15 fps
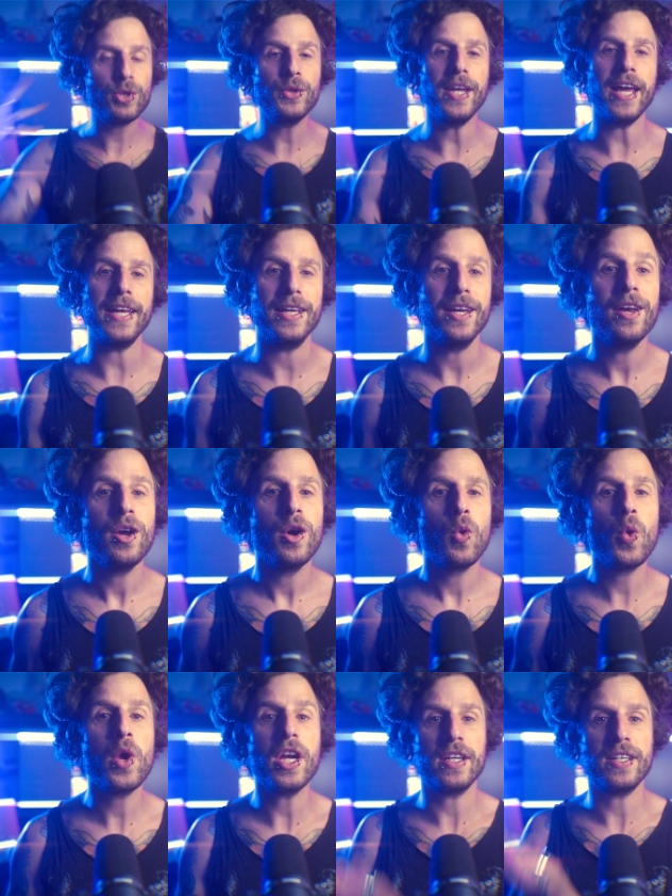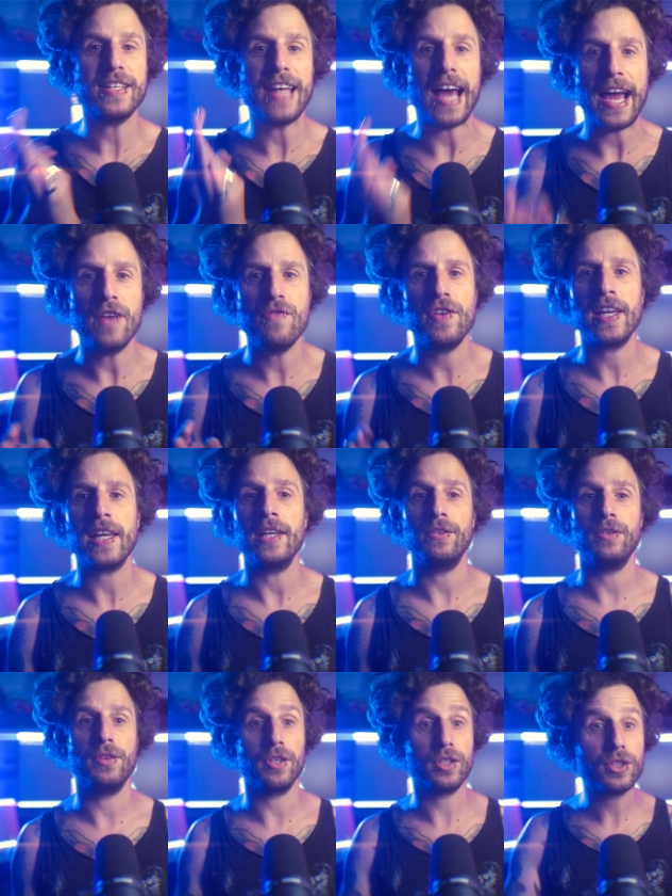Today we are diving
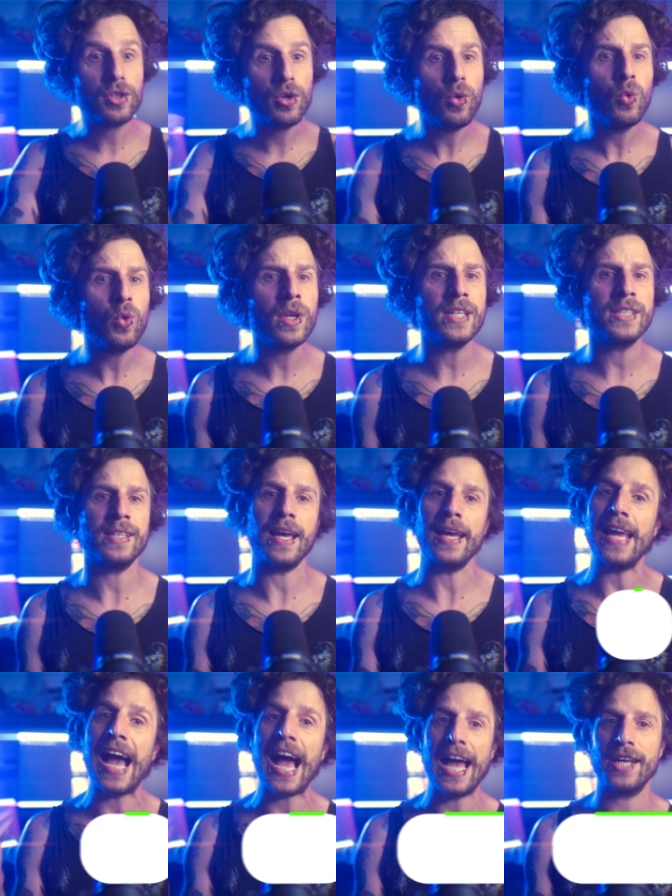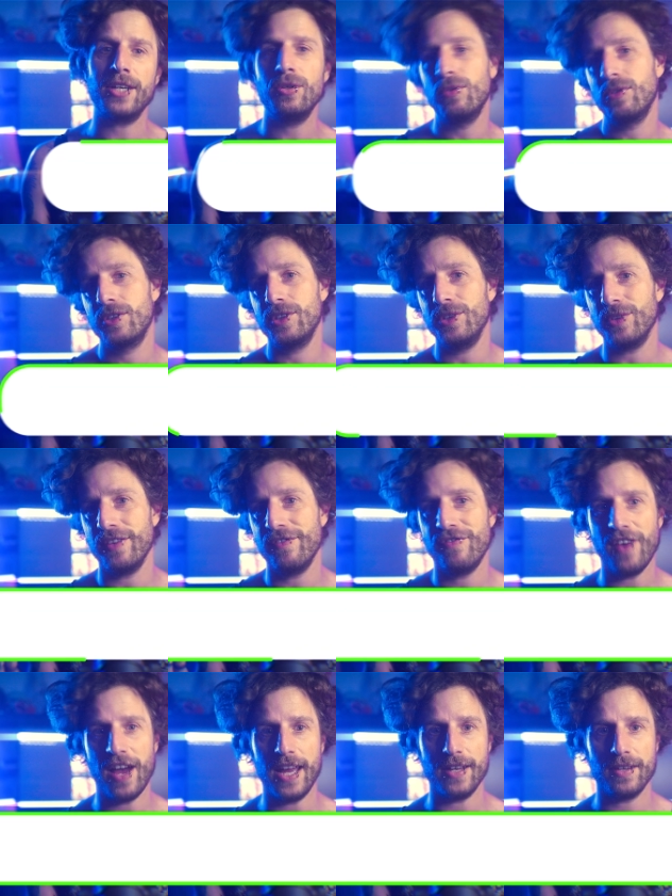into the coolest A I tools you can
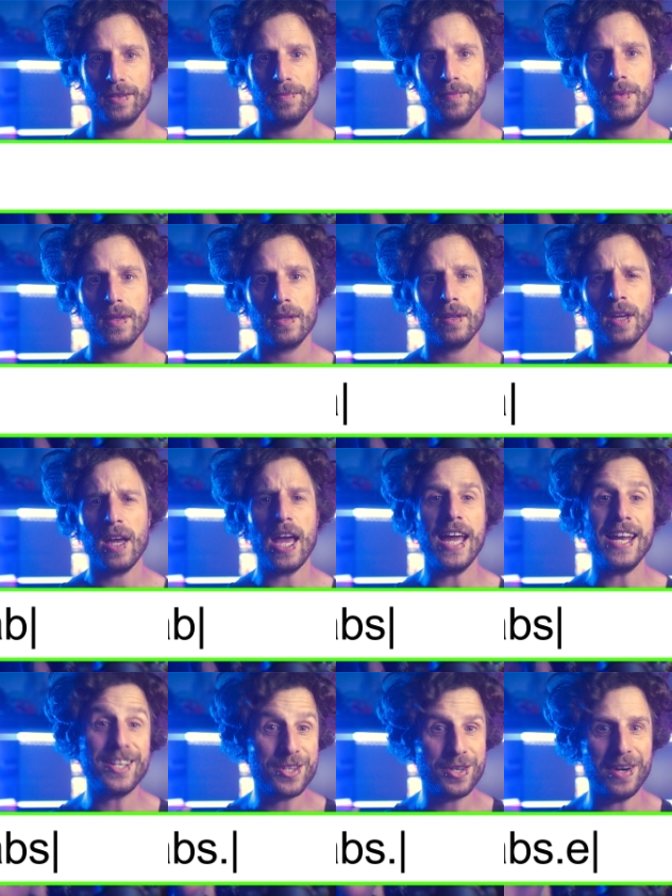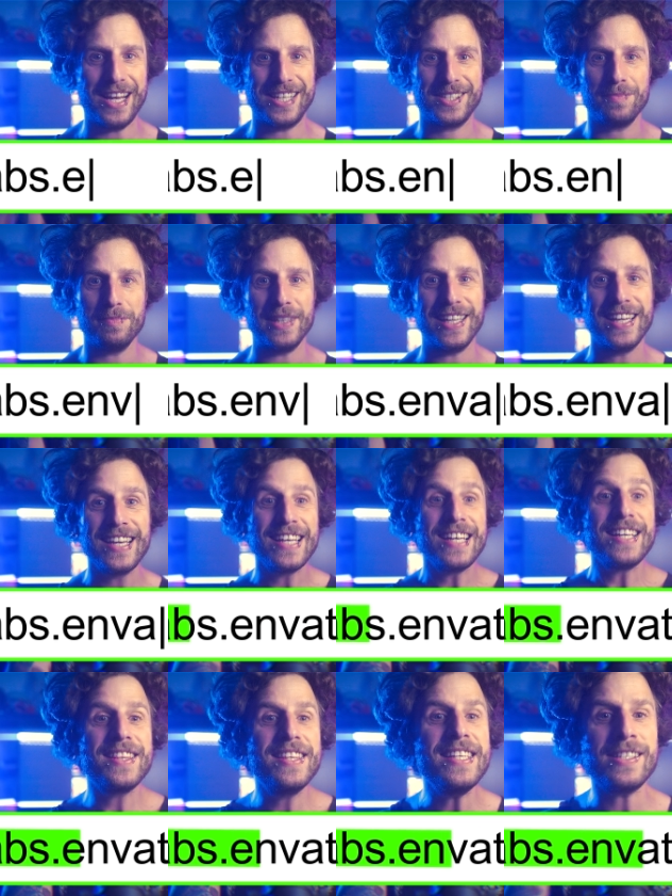find. And trust me,
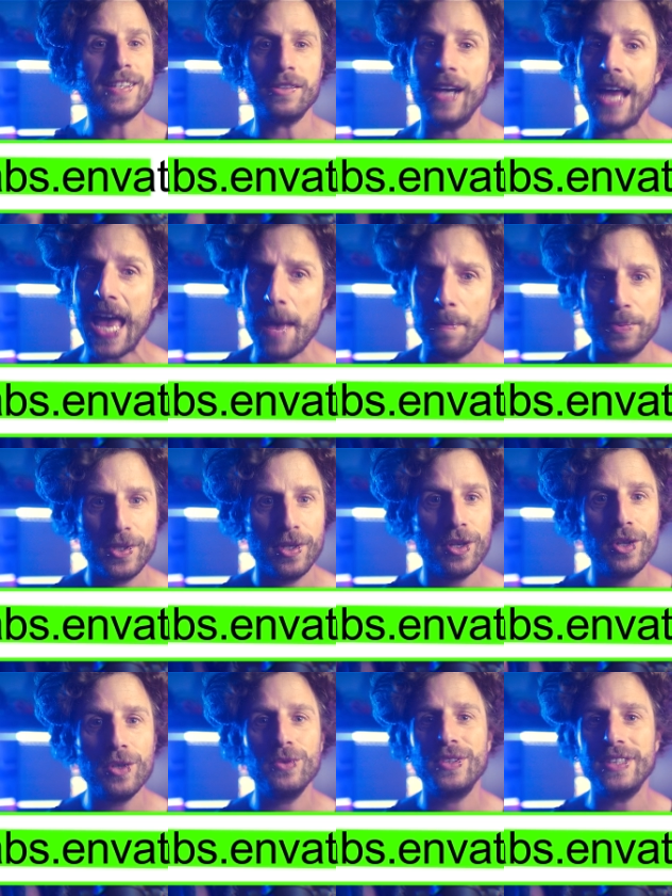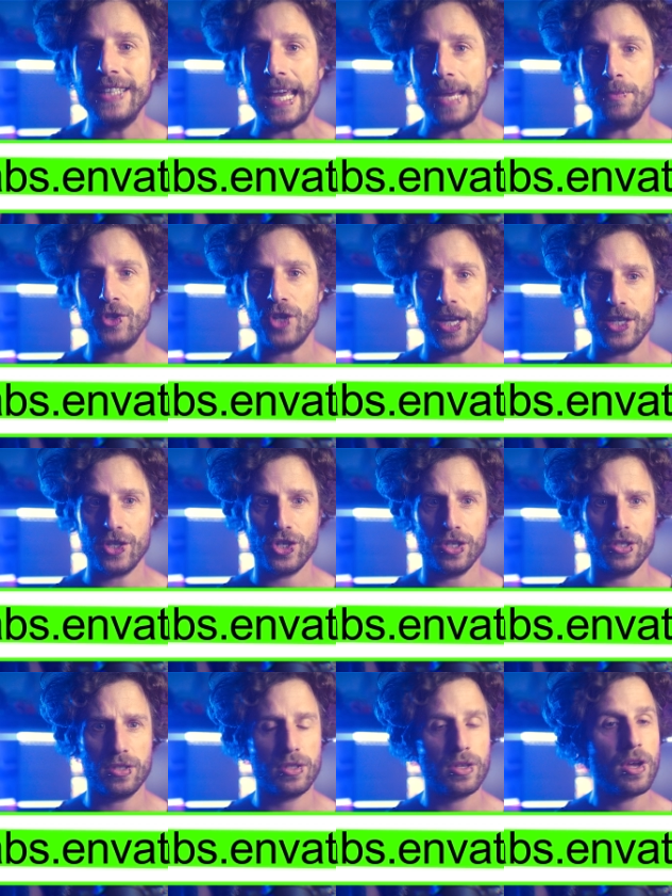these are absolute game
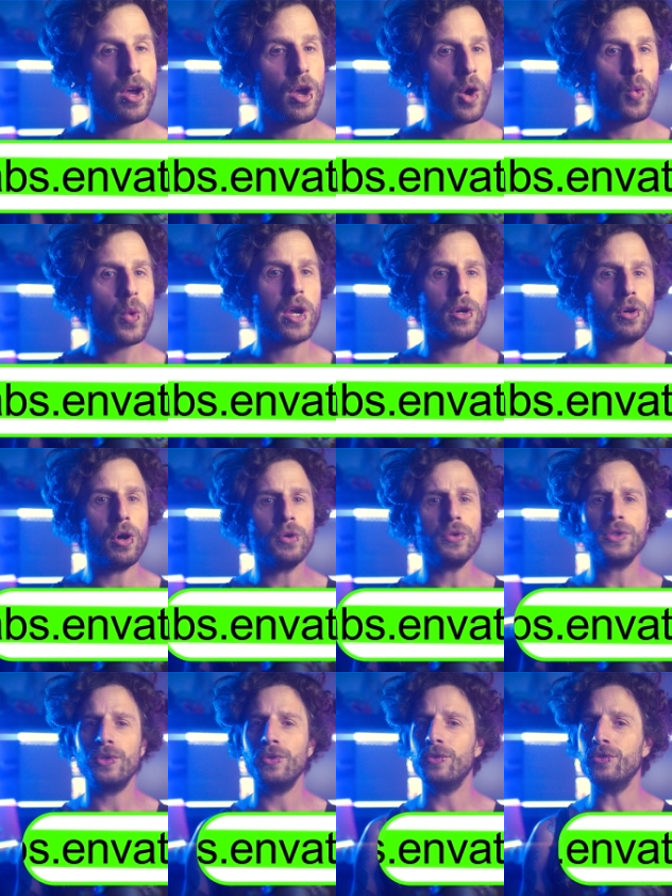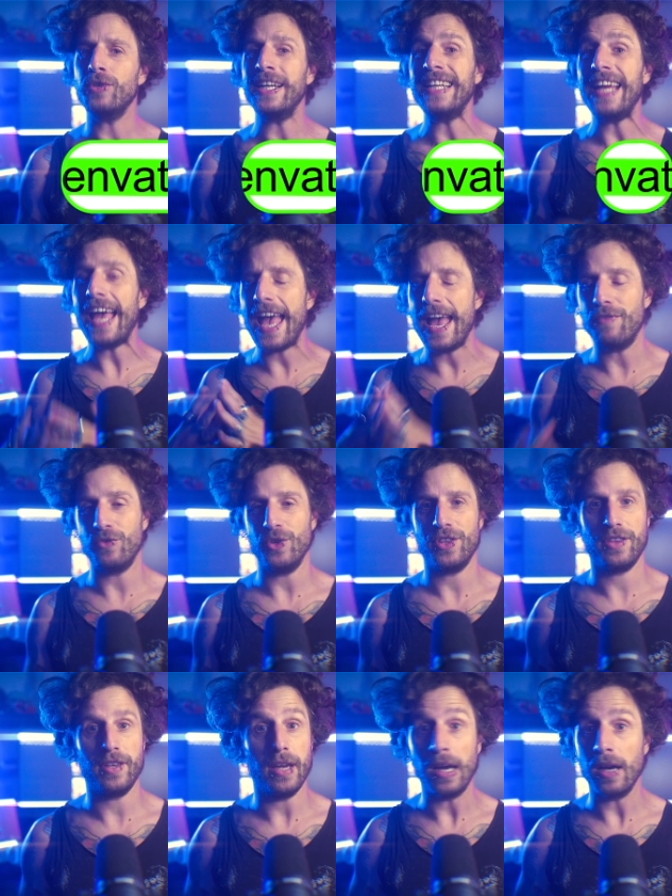changers. We are going to create
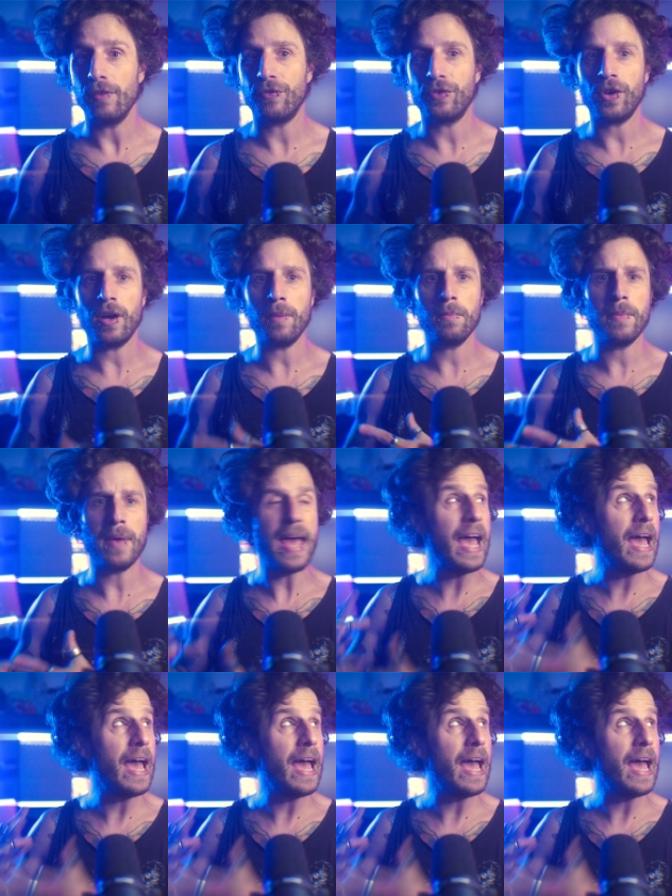everything from